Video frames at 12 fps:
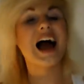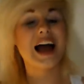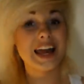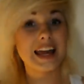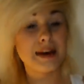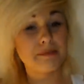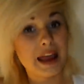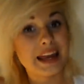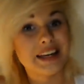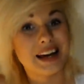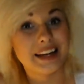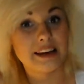I am
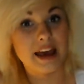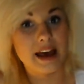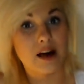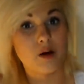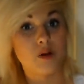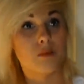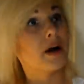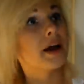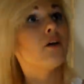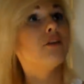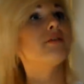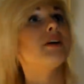a night owl. My
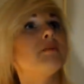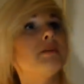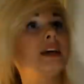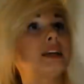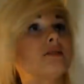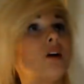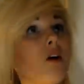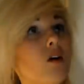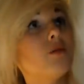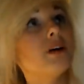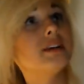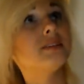whole family has
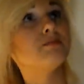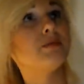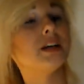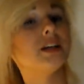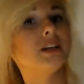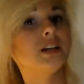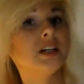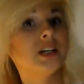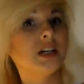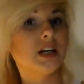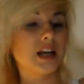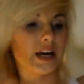always been
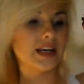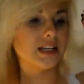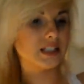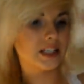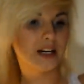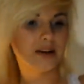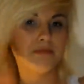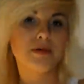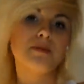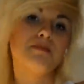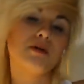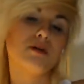nighttime
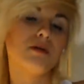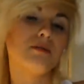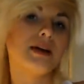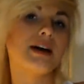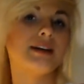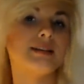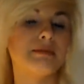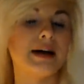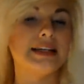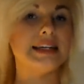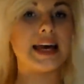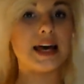people because
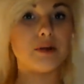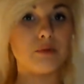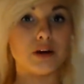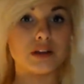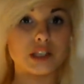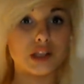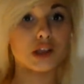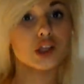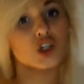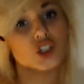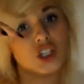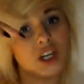my dad works
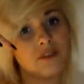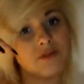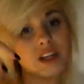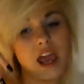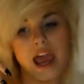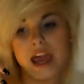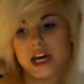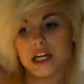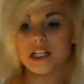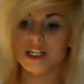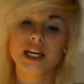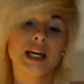third shift
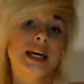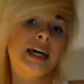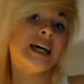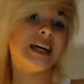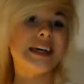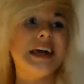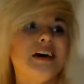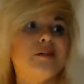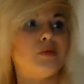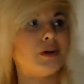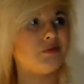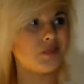and
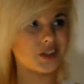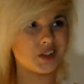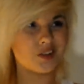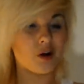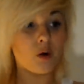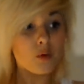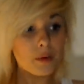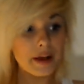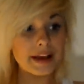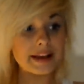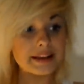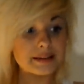yeah, we've just
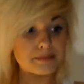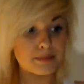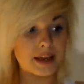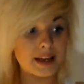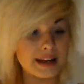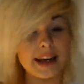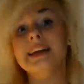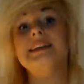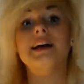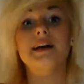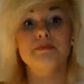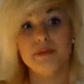always been
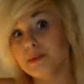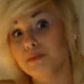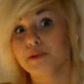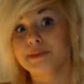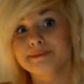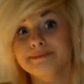nighttime people.